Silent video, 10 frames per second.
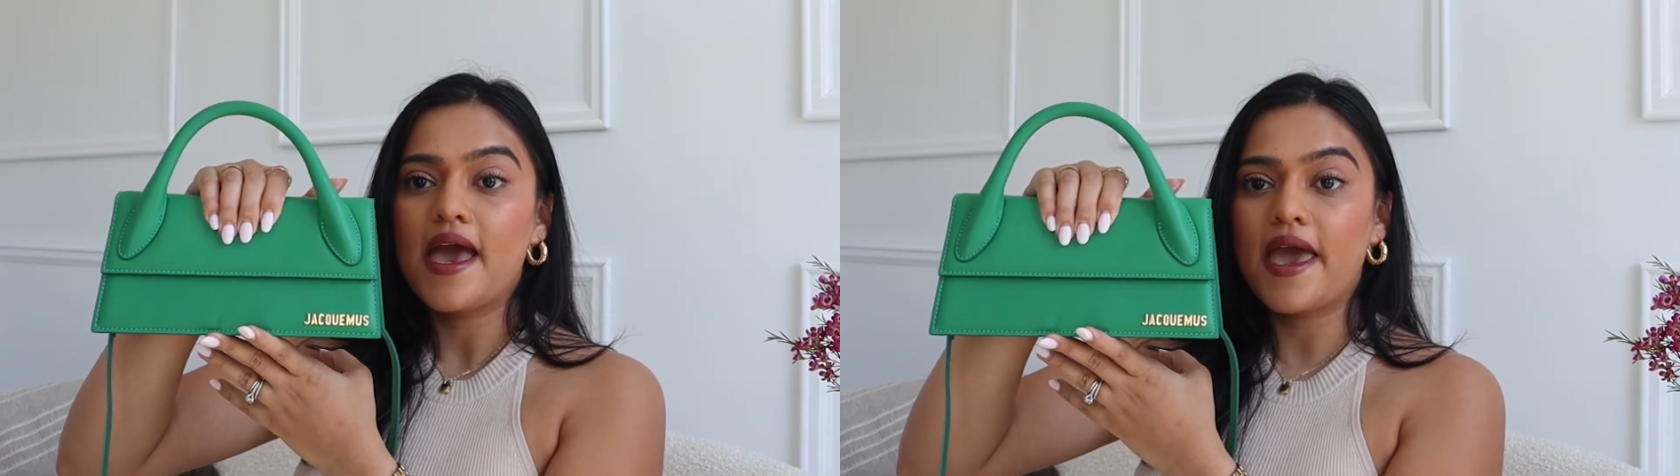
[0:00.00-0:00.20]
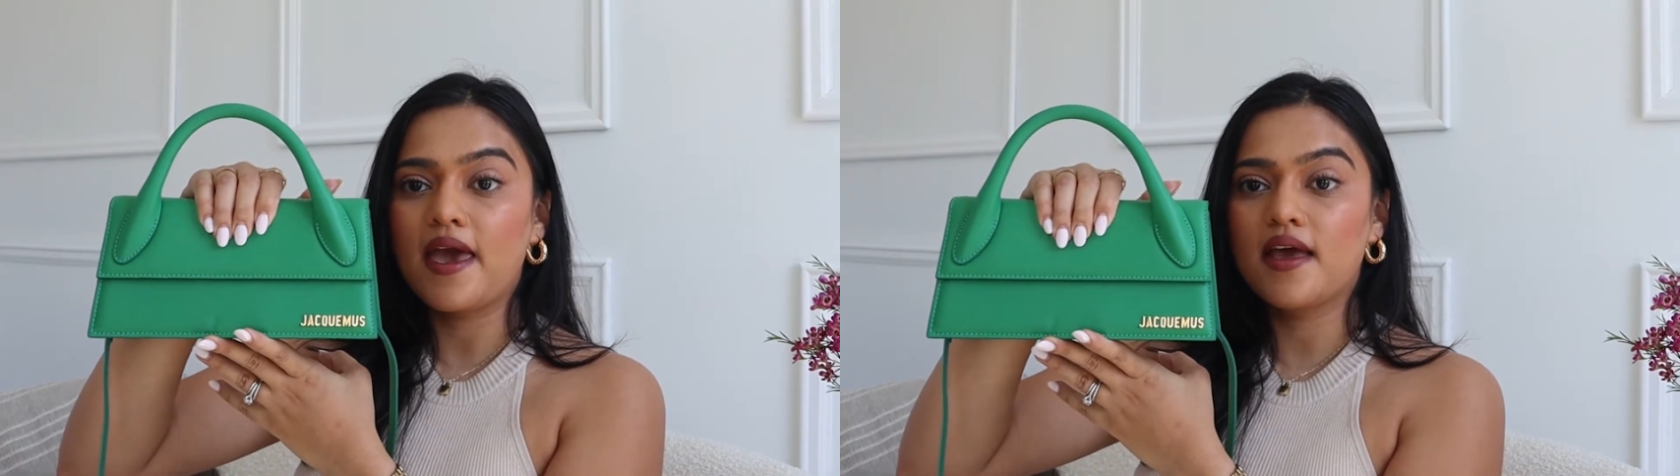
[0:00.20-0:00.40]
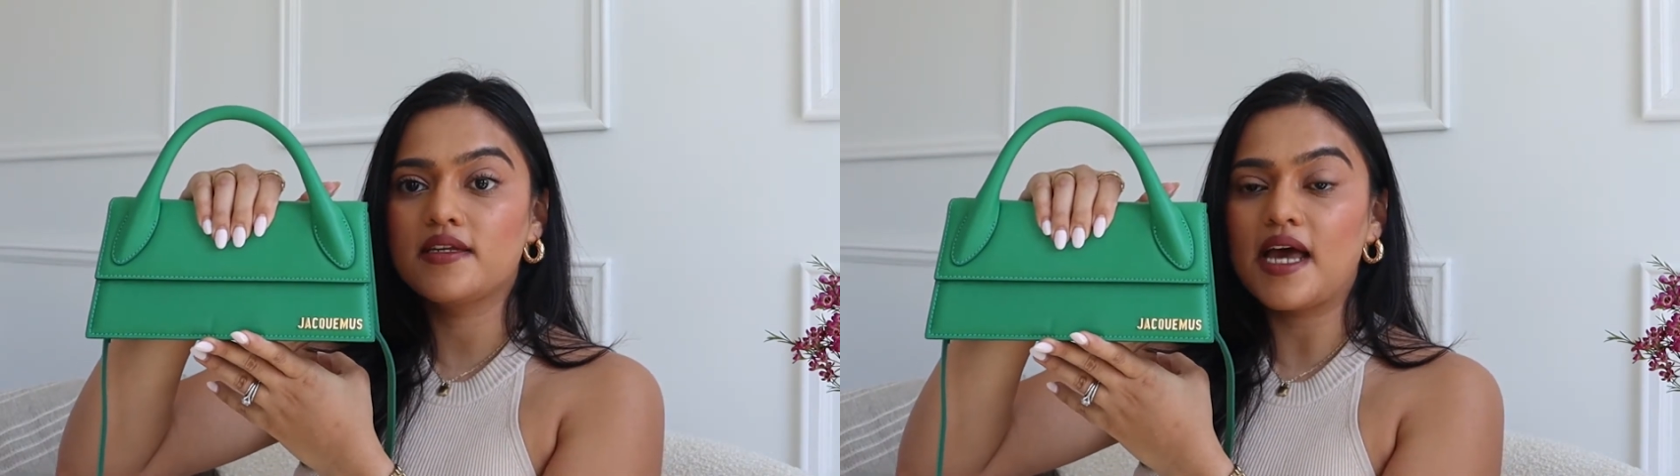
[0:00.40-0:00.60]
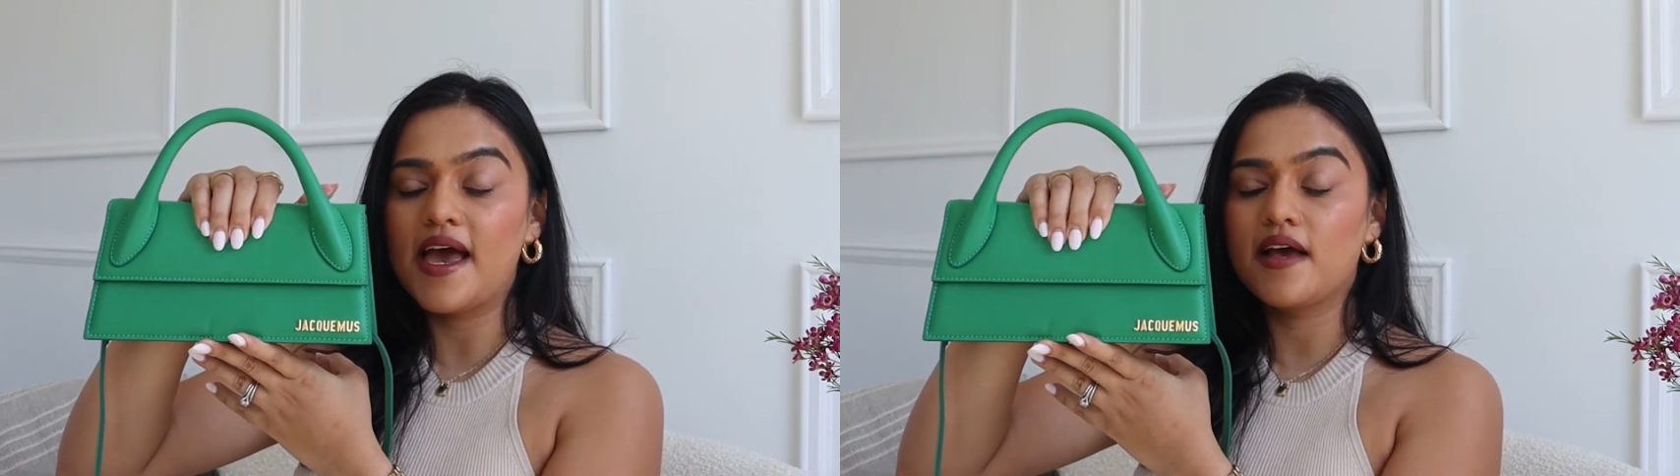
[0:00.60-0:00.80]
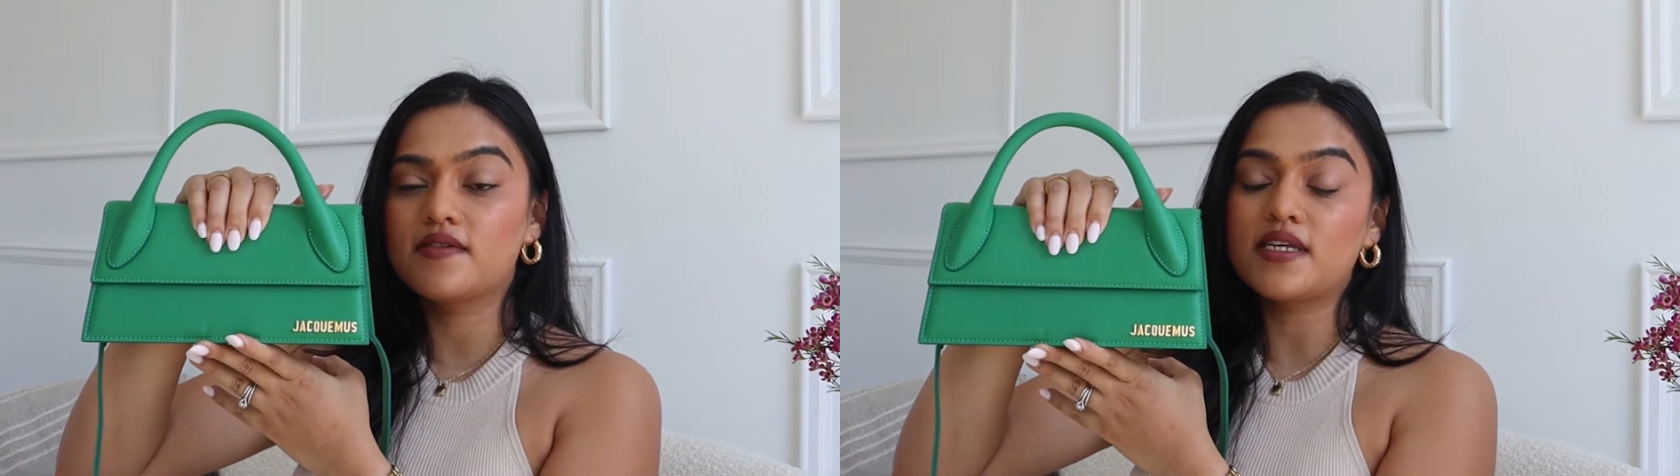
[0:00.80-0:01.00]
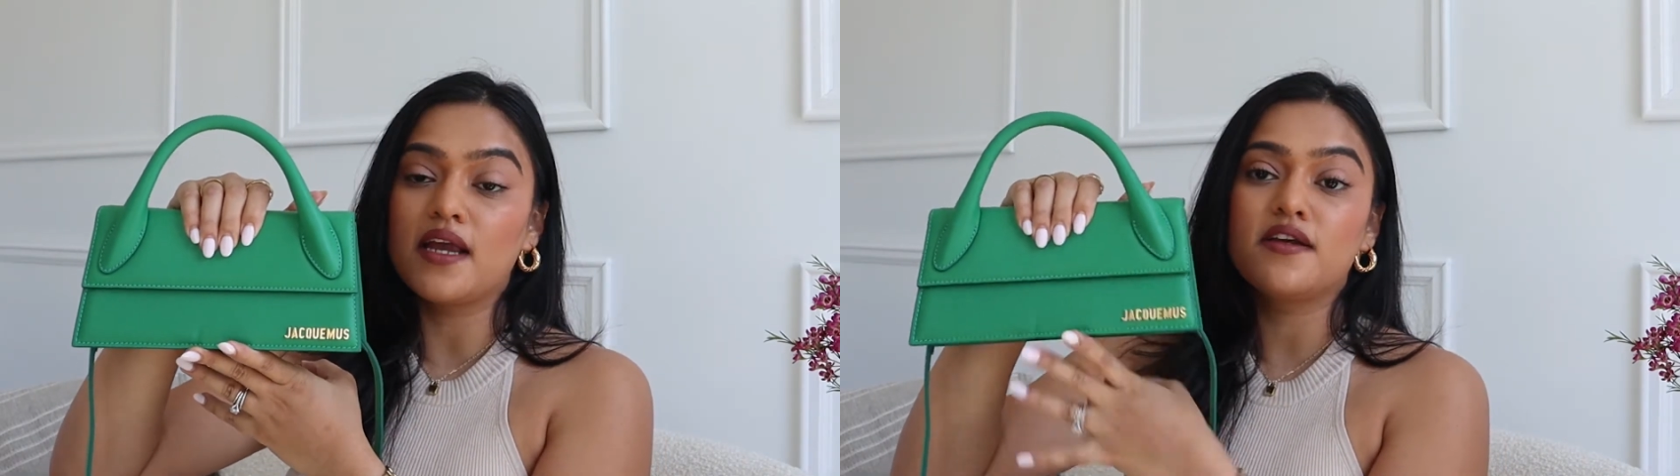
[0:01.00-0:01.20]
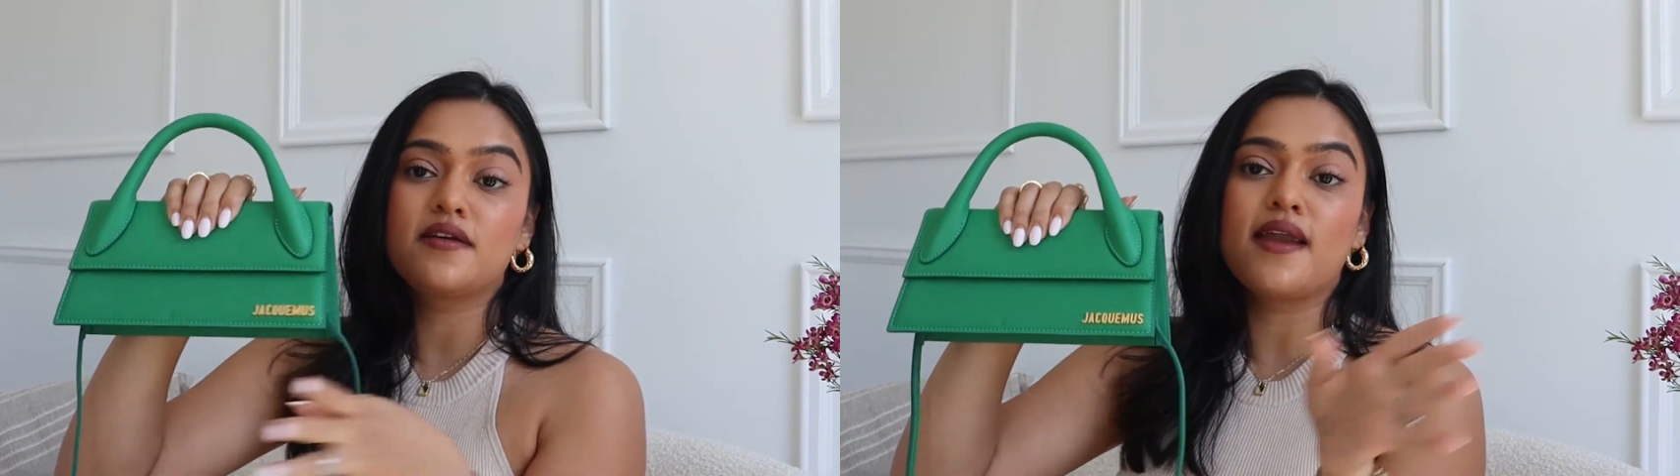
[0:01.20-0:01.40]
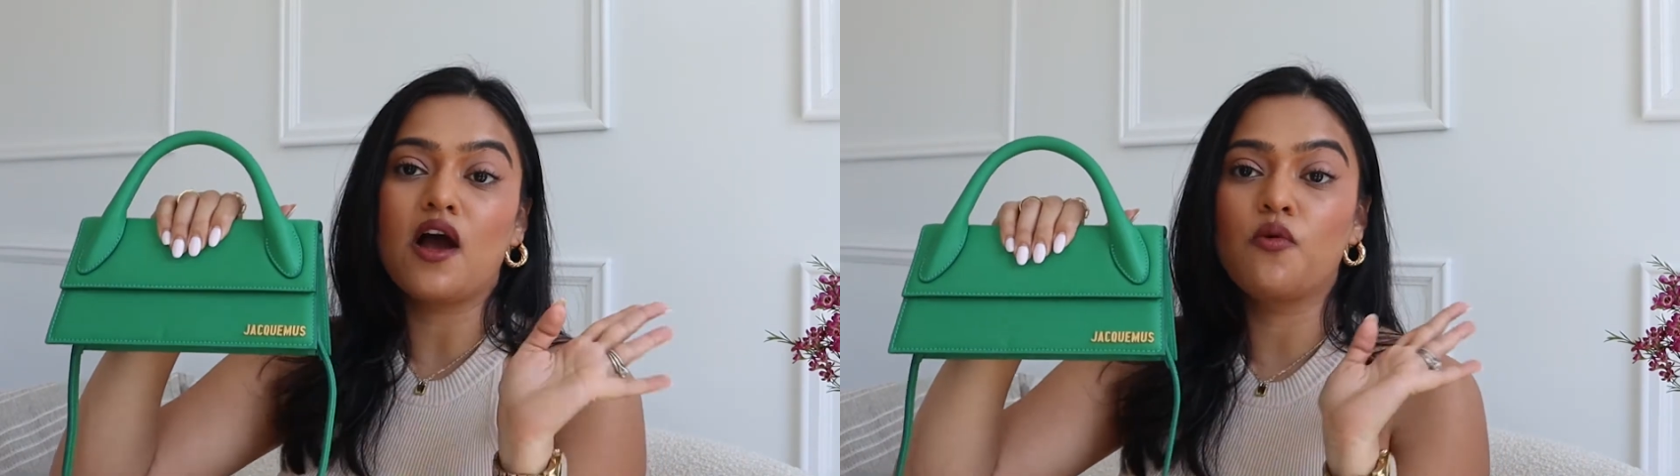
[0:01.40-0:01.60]
and I have styled
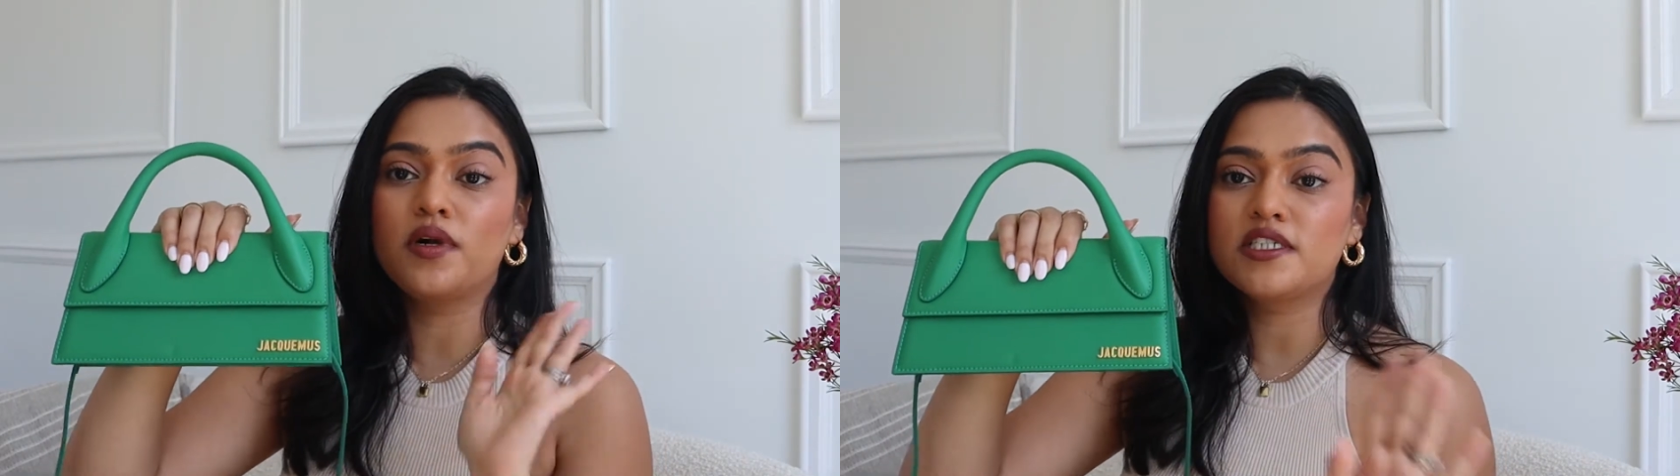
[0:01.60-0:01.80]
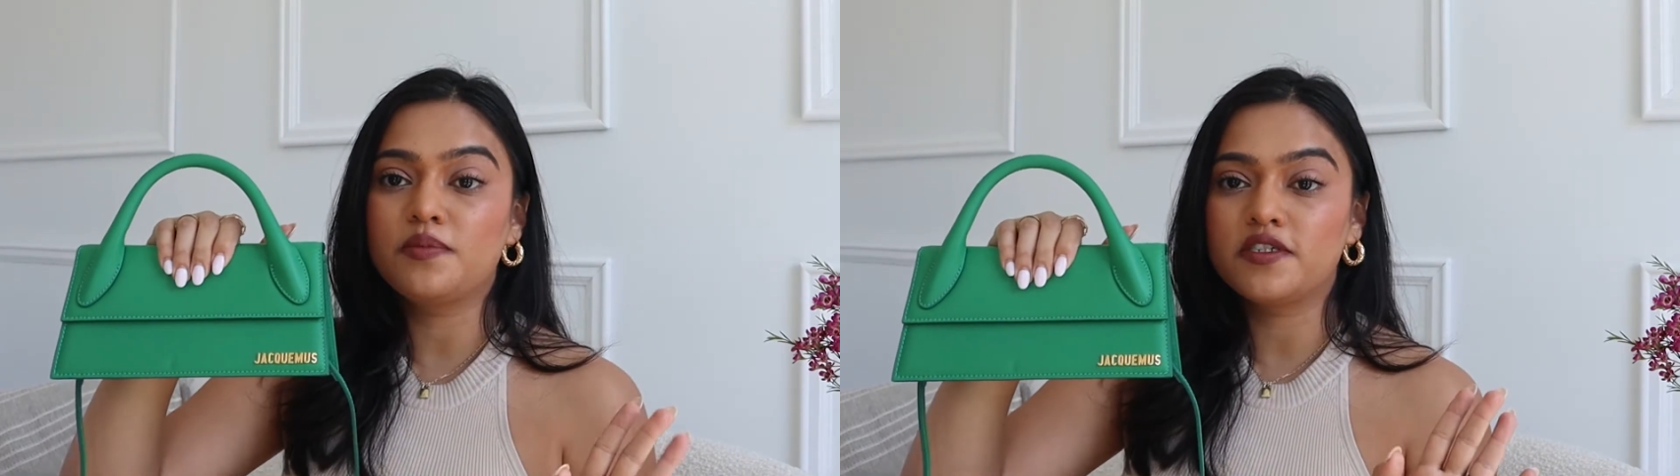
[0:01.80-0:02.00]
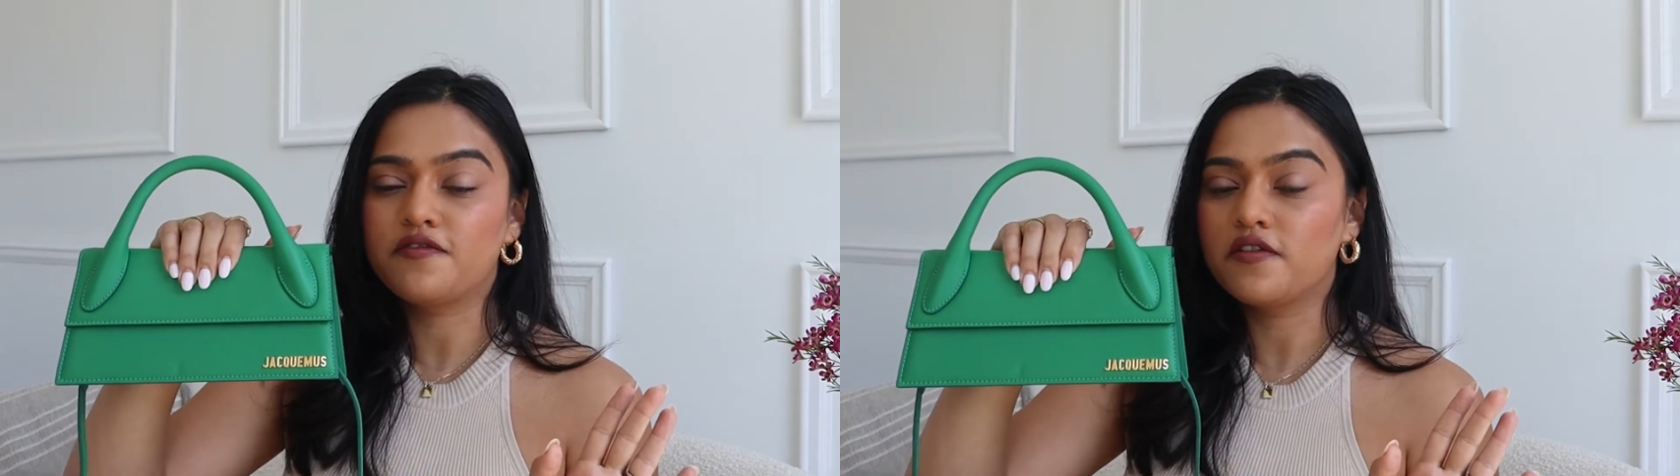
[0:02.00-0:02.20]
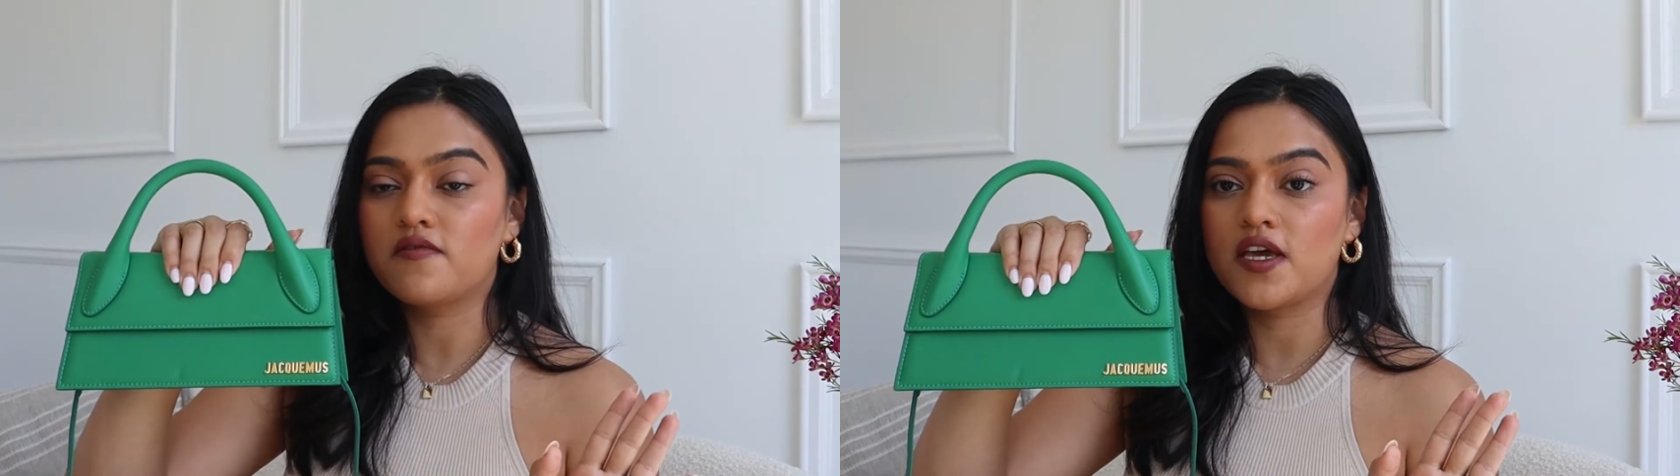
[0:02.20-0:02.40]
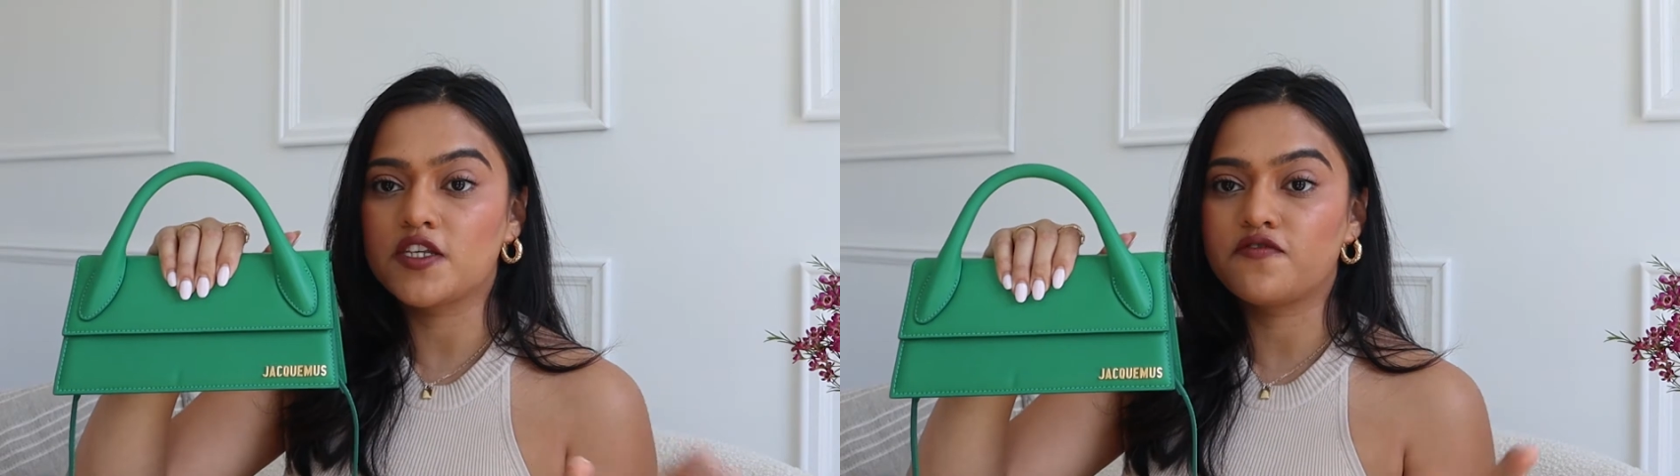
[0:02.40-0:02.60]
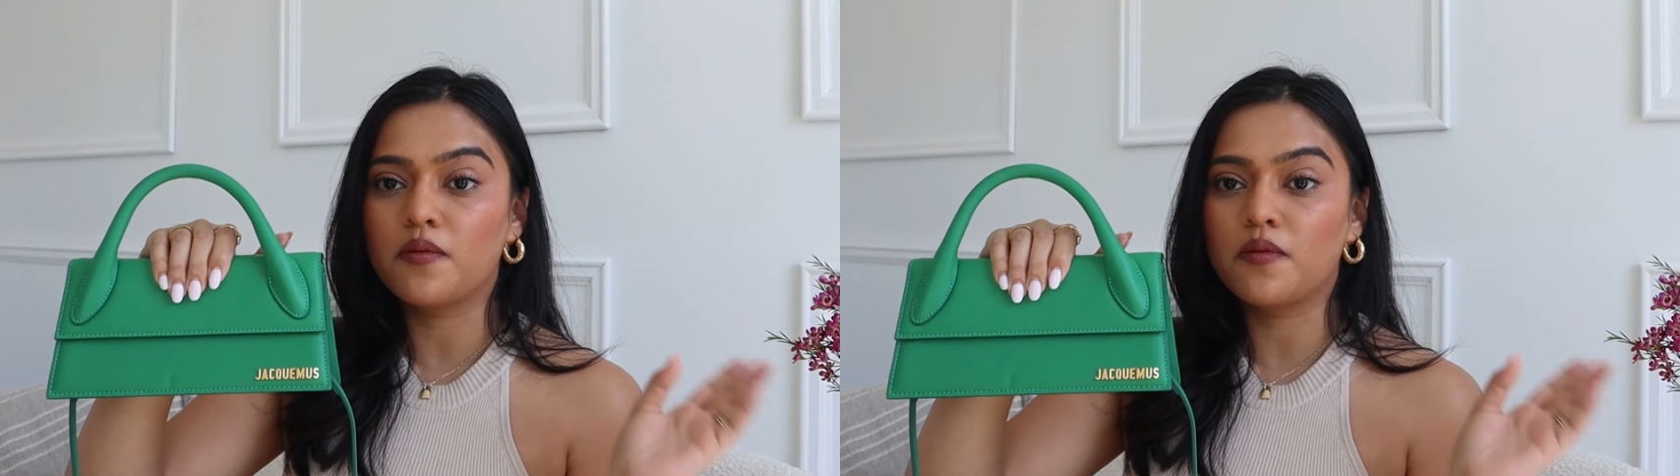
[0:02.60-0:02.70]
it now multiple different ways,